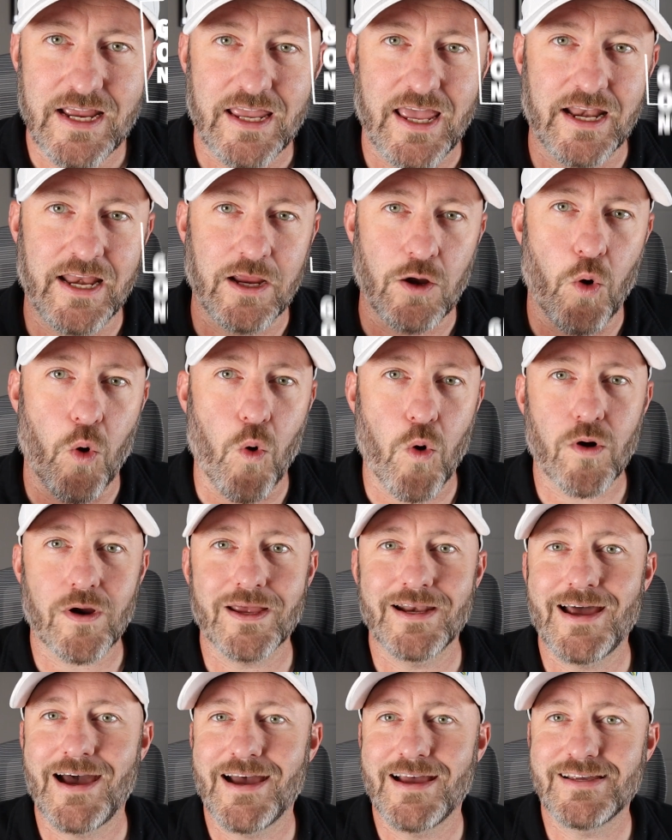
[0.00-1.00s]
getting
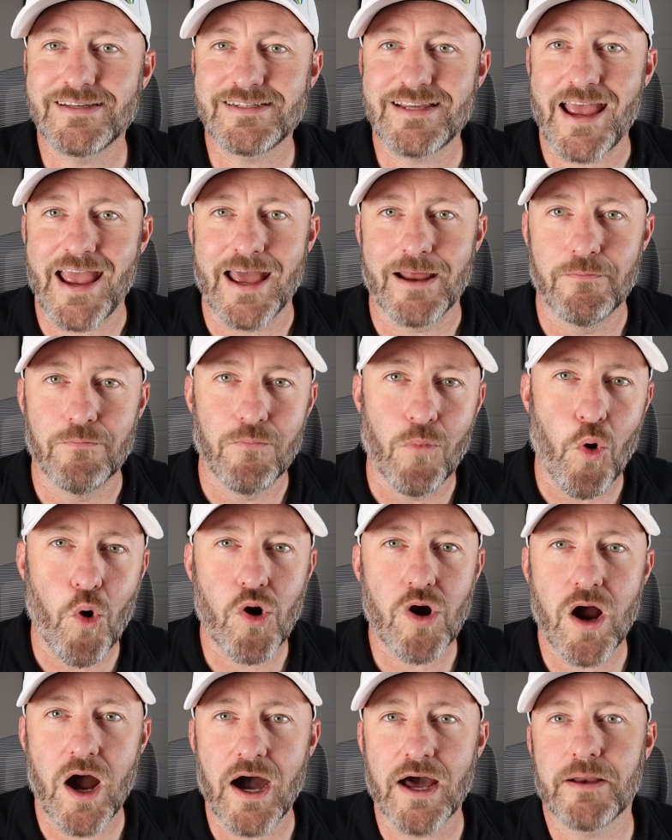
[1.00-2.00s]
organized and
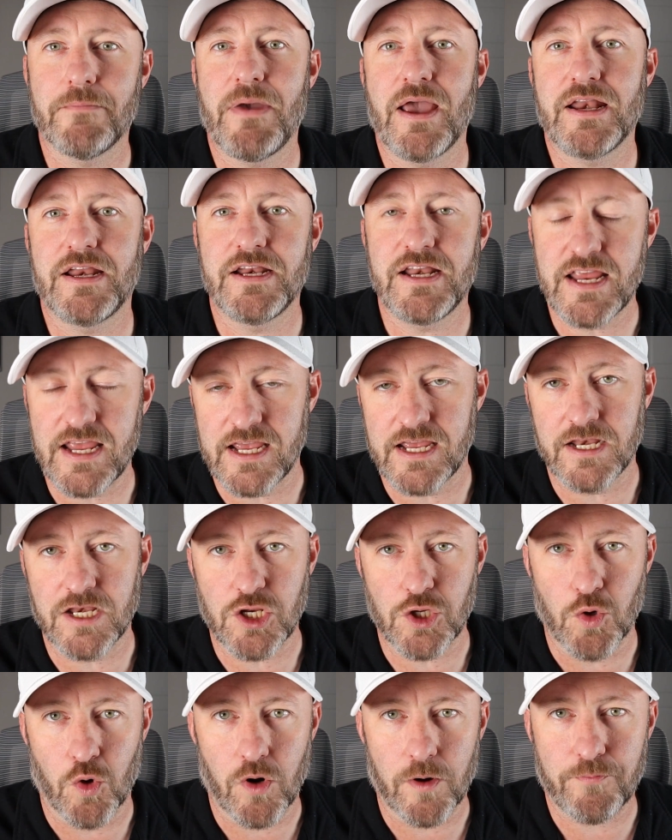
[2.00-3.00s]
more automated in
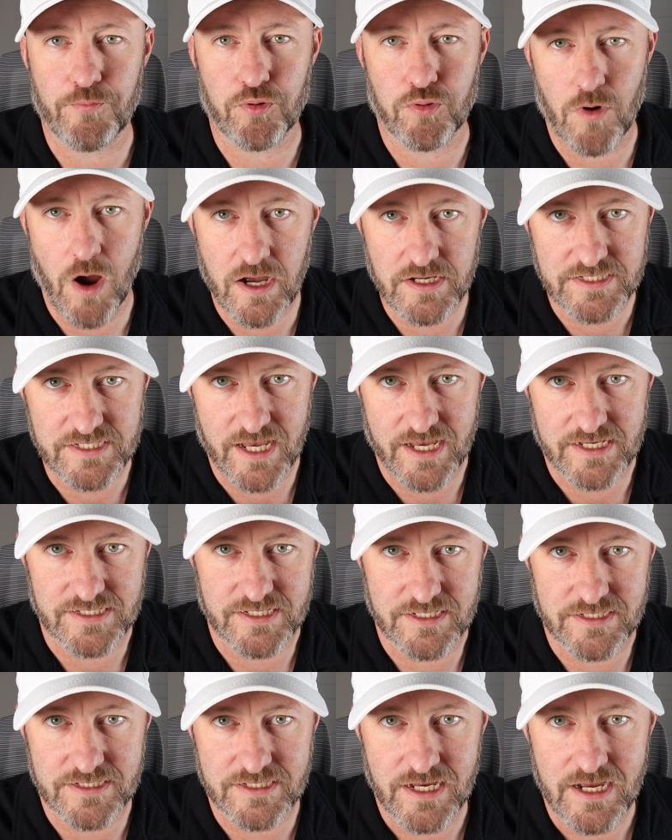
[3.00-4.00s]
your
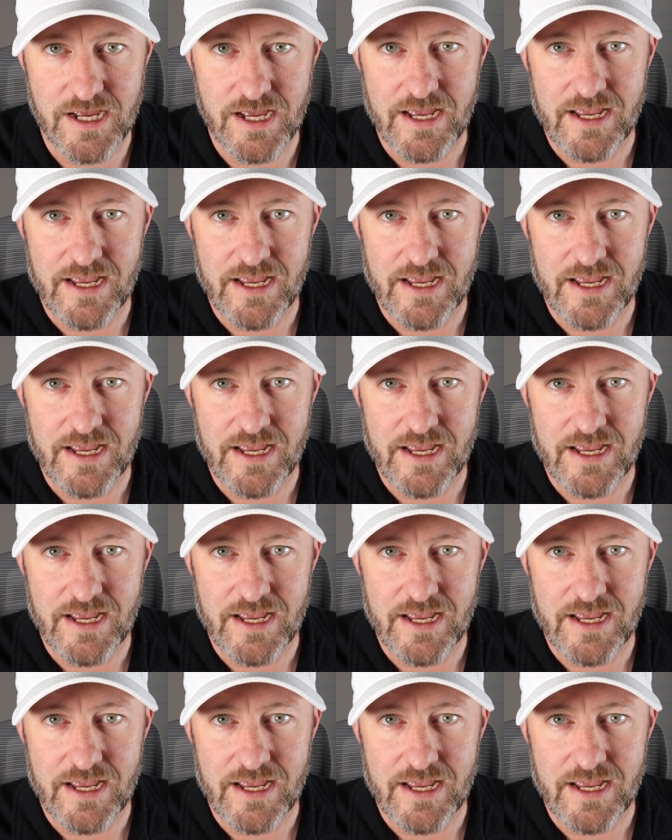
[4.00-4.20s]
processes.